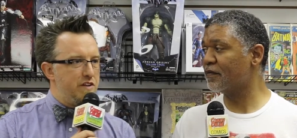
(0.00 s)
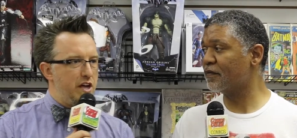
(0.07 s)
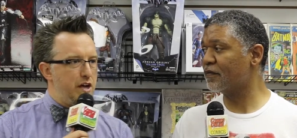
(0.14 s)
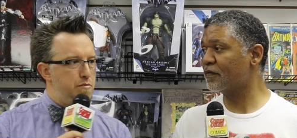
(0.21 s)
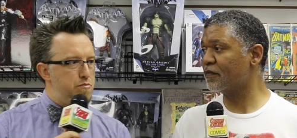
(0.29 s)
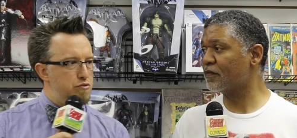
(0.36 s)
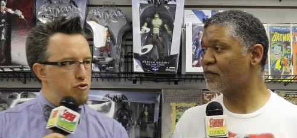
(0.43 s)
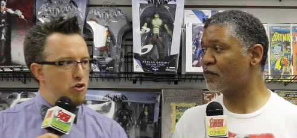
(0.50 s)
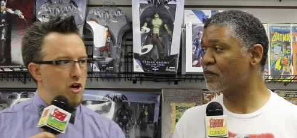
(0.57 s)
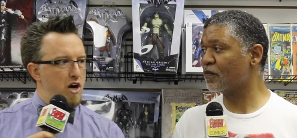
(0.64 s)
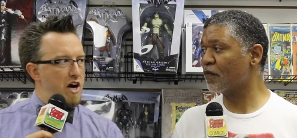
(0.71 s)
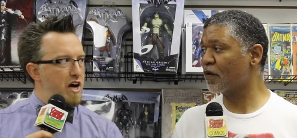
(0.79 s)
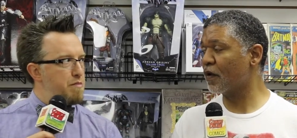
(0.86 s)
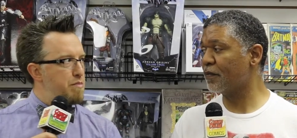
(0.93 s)
Speaker 1: got a
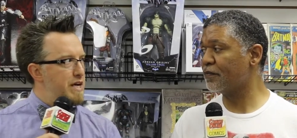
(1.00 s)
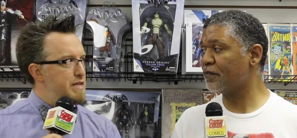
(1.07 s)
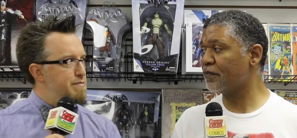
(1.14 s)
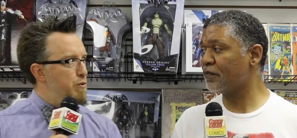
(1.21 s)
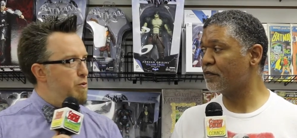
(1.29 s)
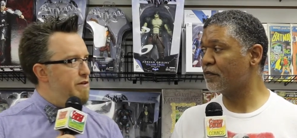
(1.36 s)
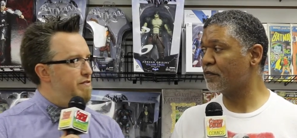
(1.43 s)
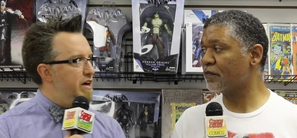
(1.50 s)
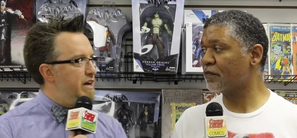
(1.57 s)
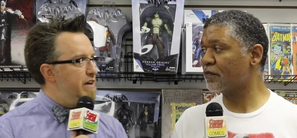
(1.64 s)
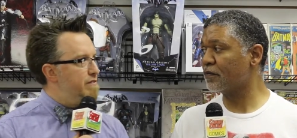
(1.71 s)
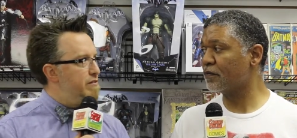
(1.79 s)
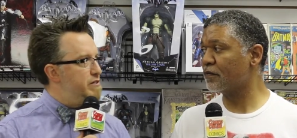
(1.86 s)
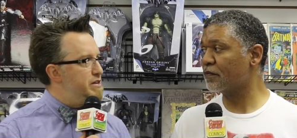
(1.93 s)
broad base, but we've
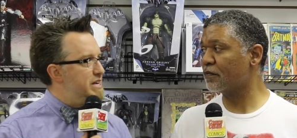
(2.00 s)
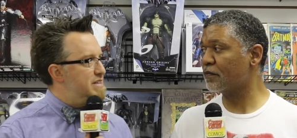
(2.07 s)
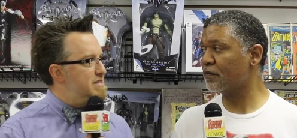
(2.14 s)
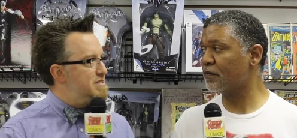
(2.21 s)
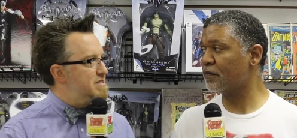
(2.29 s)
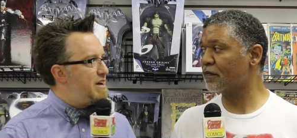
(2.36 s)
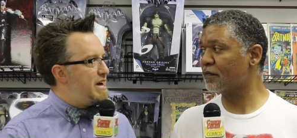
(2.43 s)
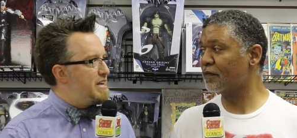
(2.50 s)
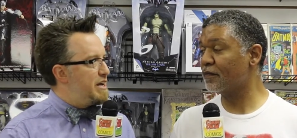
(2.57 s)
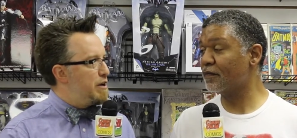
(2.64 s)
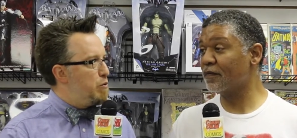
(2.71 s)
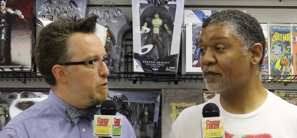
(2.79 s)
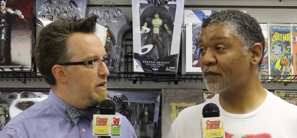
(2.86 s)
got a very exciting